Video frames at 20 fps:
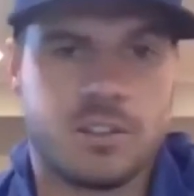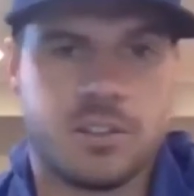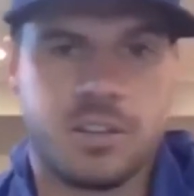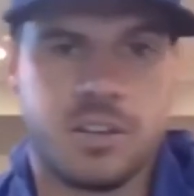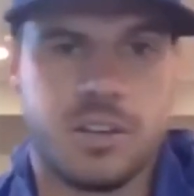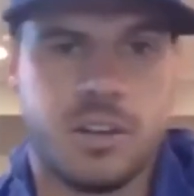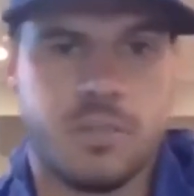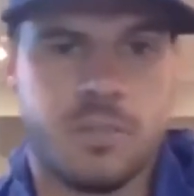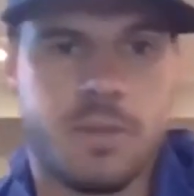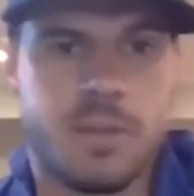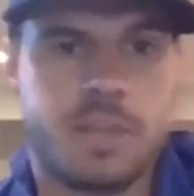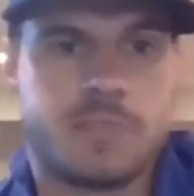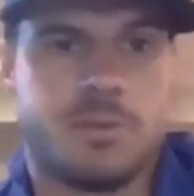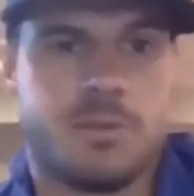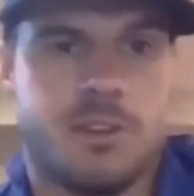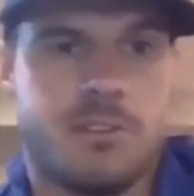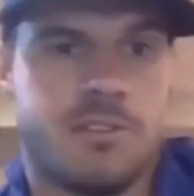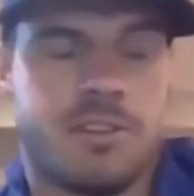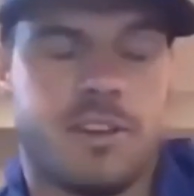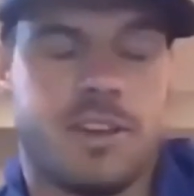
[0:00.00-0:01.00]
you know,
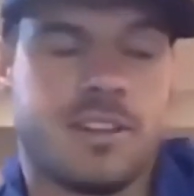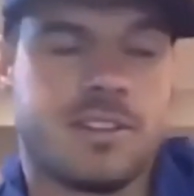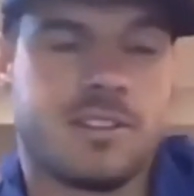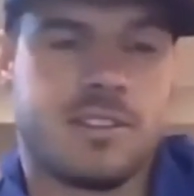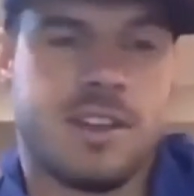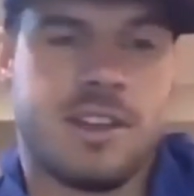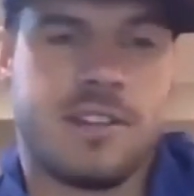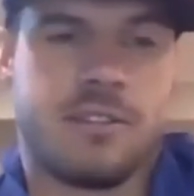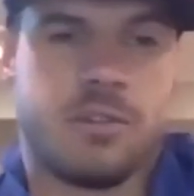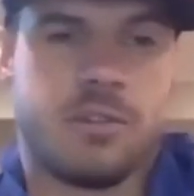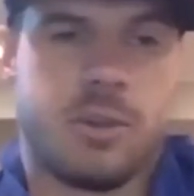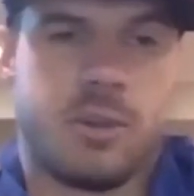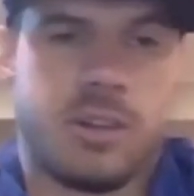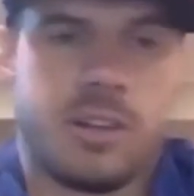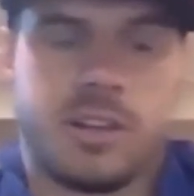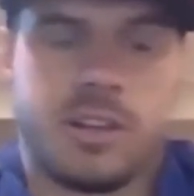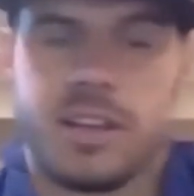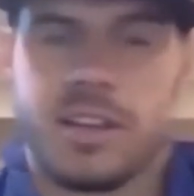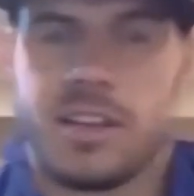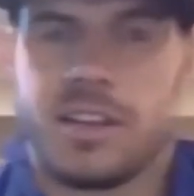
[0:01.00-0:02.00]
baseball fans and
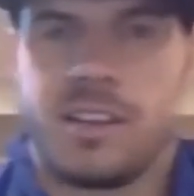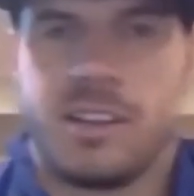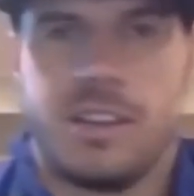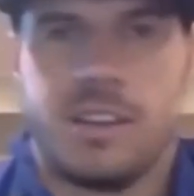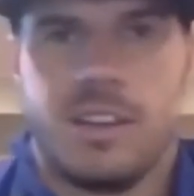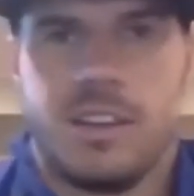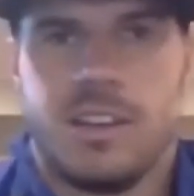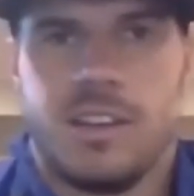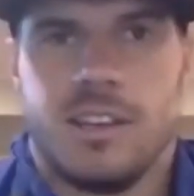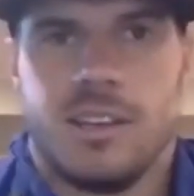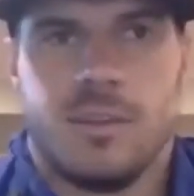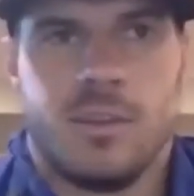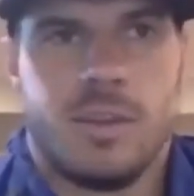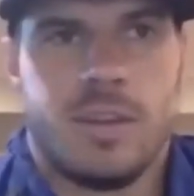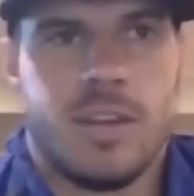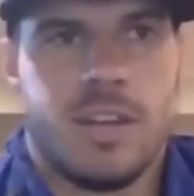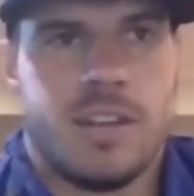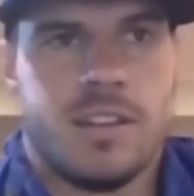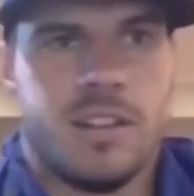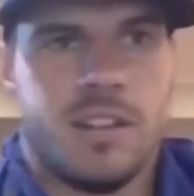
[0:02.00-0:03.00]
everyone, like we
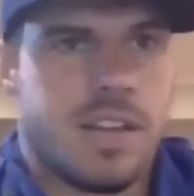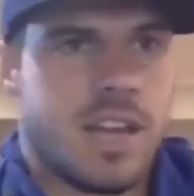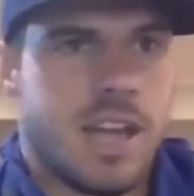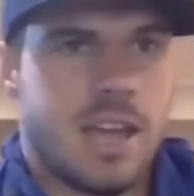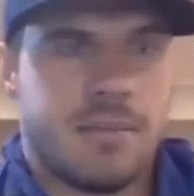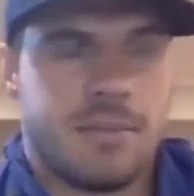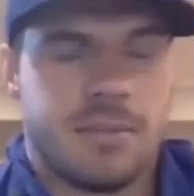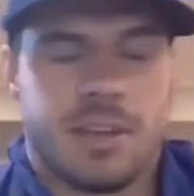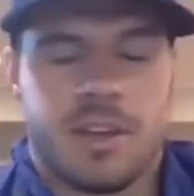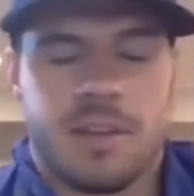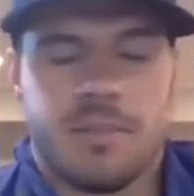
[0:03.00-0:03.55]
need the game to come